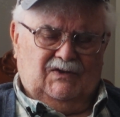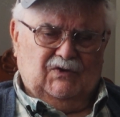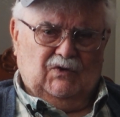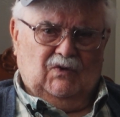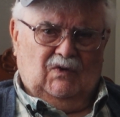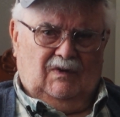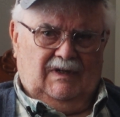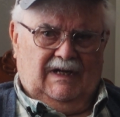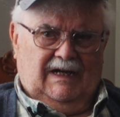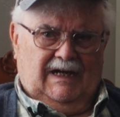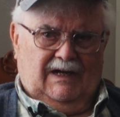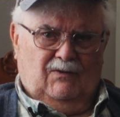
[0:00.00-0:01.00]
so
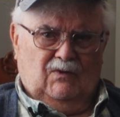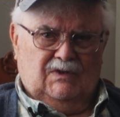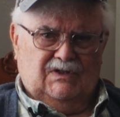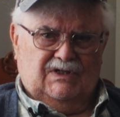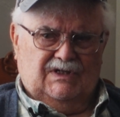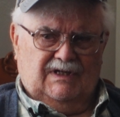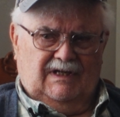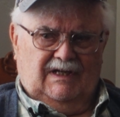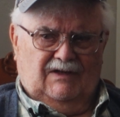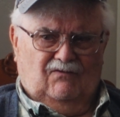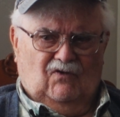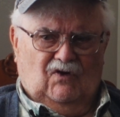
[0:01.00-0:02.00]
I was
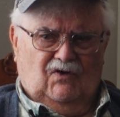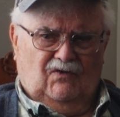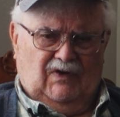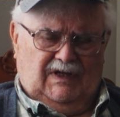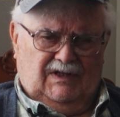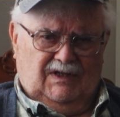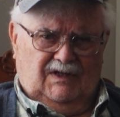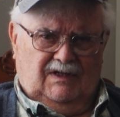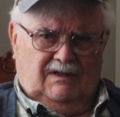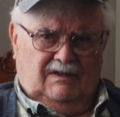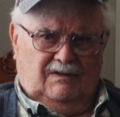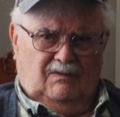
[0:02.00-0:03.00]
involved in
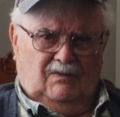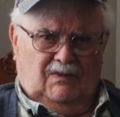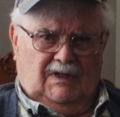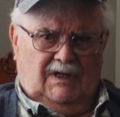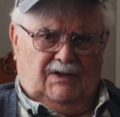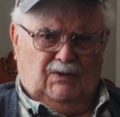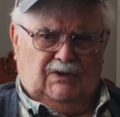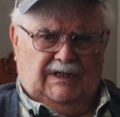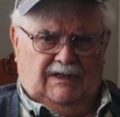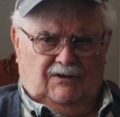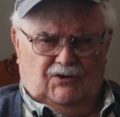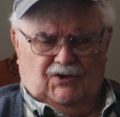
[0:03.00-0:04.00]
the auto
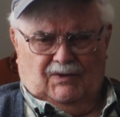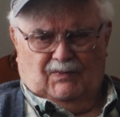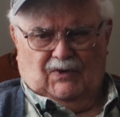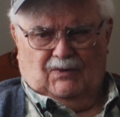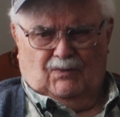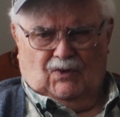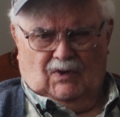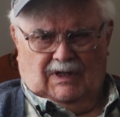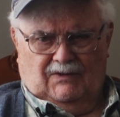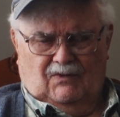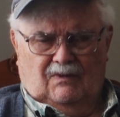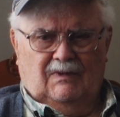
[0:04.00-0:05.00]
dealership there in
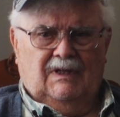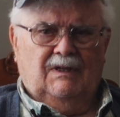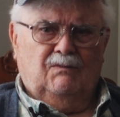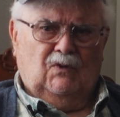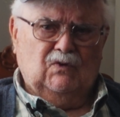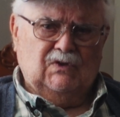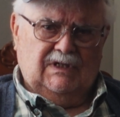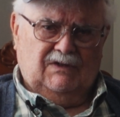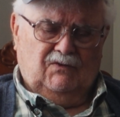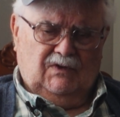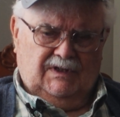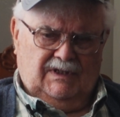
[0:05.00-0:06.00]
Burley,
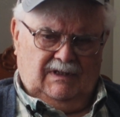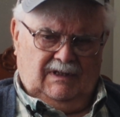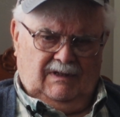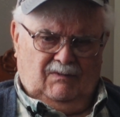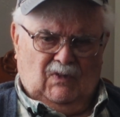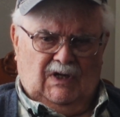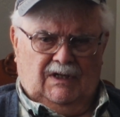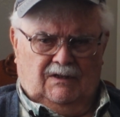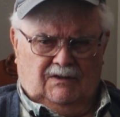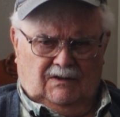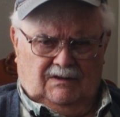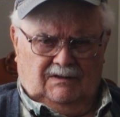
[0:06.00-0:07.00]
mostly with my
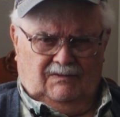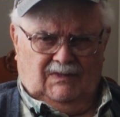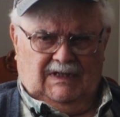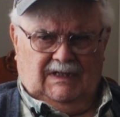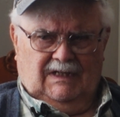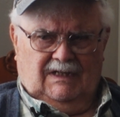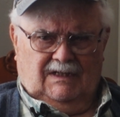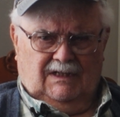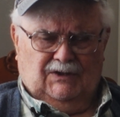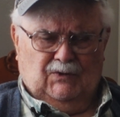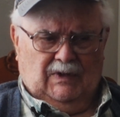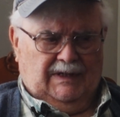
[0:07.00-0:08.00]
Uncle
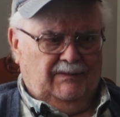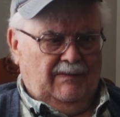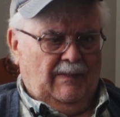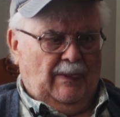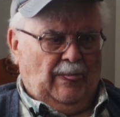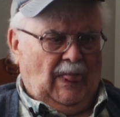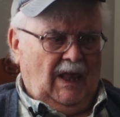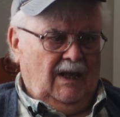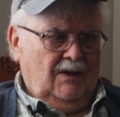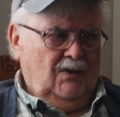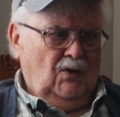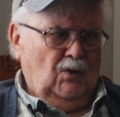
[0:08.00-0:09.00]
Ludwig,
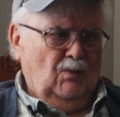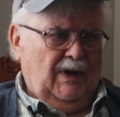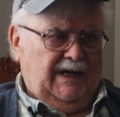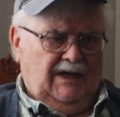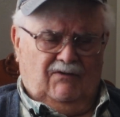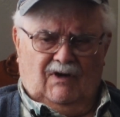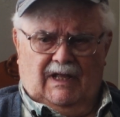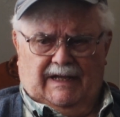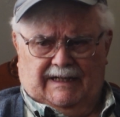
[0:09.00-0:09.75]
whom I never